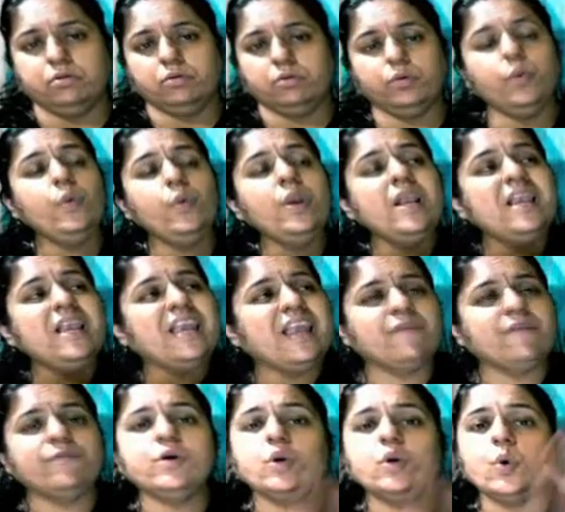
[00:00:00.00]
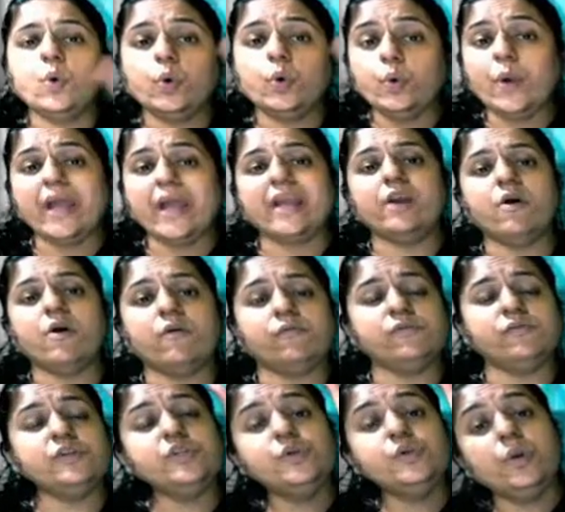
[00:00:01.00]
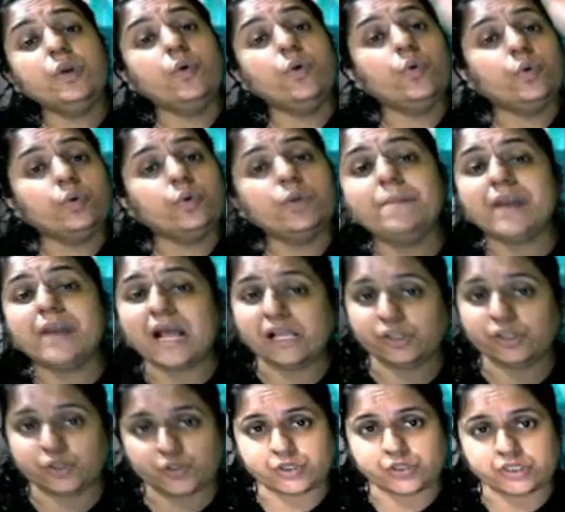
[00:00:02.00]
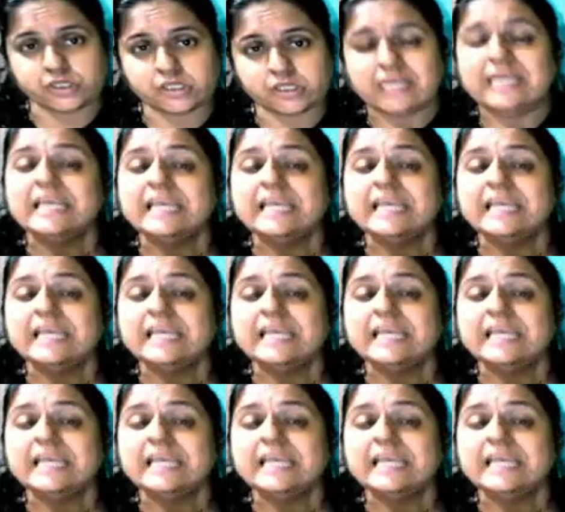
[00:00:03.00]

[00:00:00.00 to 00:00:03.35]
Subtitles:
you will never go to head office, you will go to the branches.